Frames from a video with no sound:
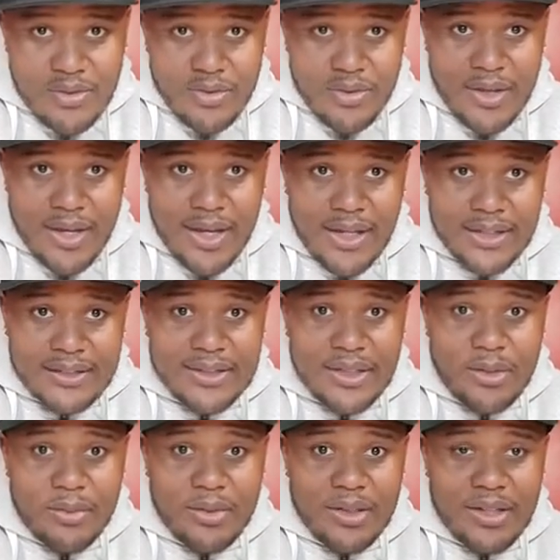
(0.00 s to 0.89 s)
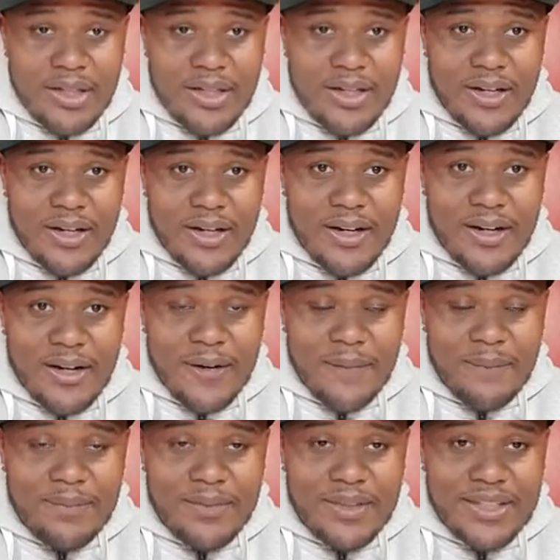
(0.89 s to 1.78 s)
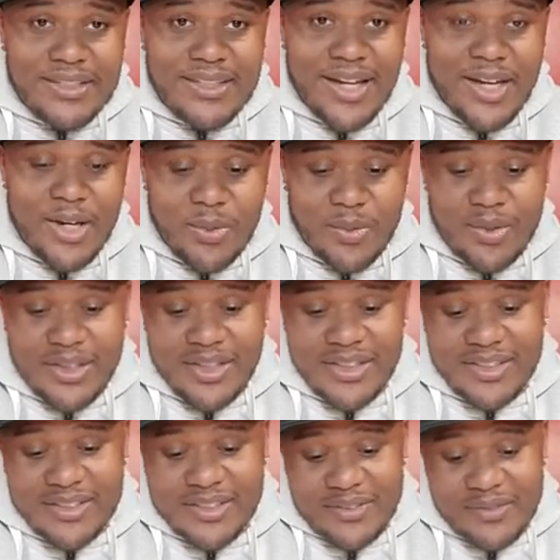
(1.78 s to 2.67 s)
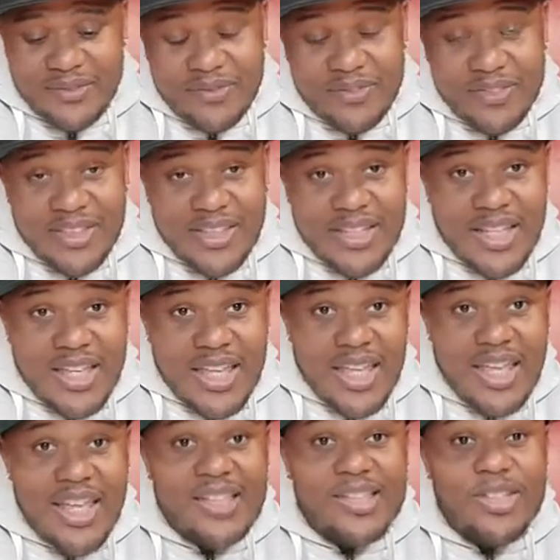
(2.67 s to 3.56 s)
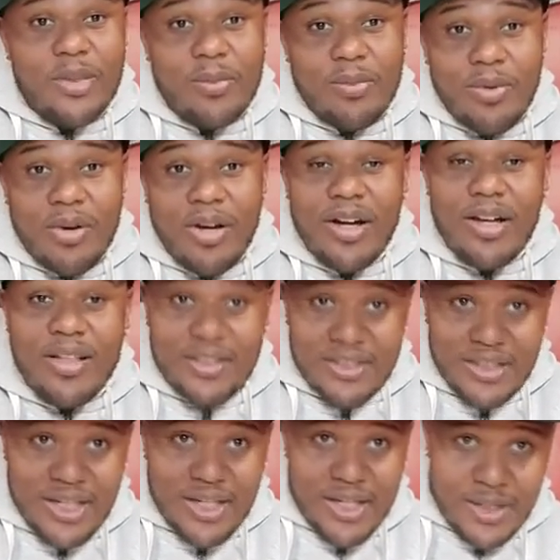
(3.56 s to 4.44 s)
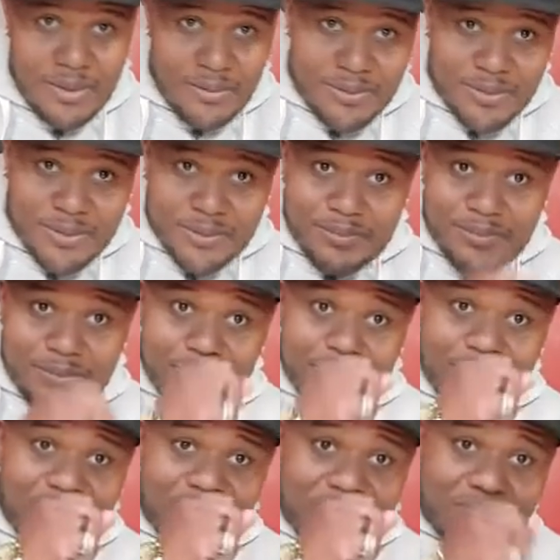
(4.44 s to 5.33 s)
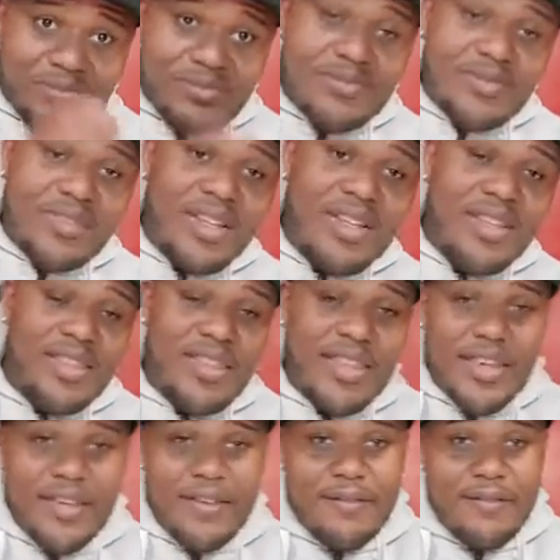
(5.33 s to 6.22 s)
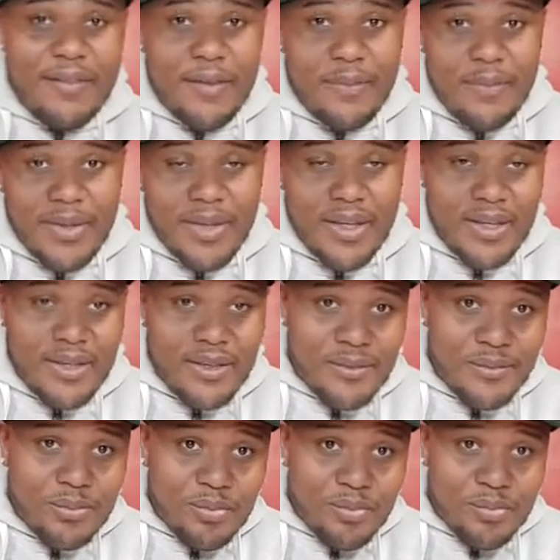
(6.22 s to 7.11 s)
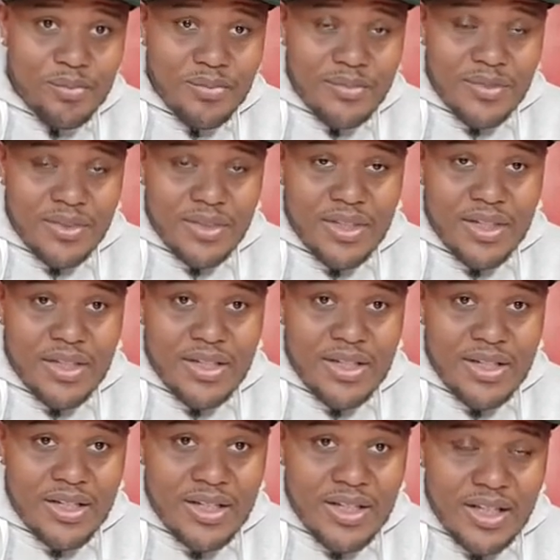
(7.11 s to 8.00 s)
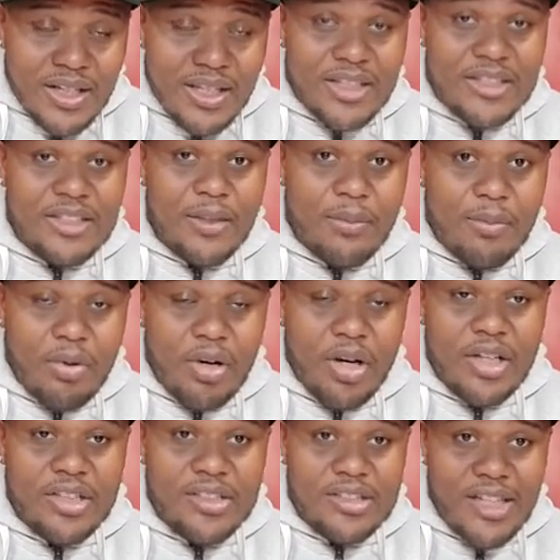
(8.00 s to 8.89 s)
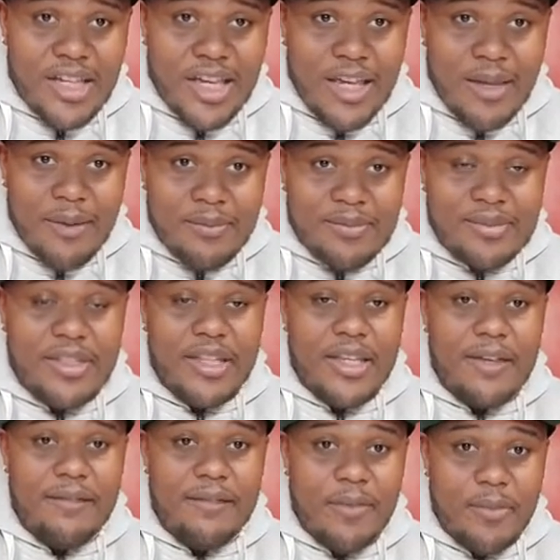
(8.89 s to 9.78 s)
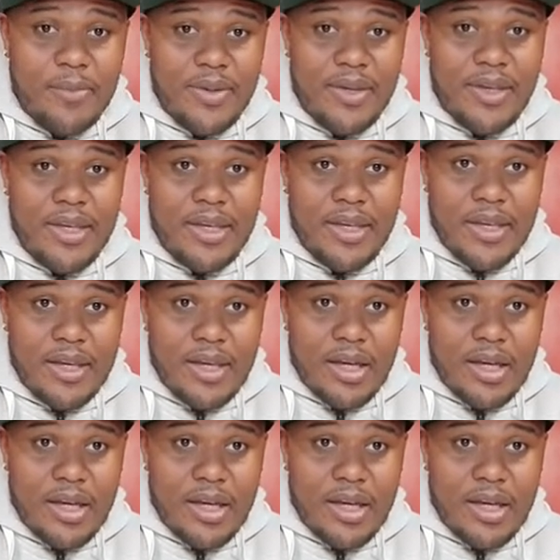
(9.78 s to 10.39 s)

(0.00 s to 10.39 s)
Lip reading: You guys see what the title is? Is LeBron James the MVP? Is LeBron James the MVP?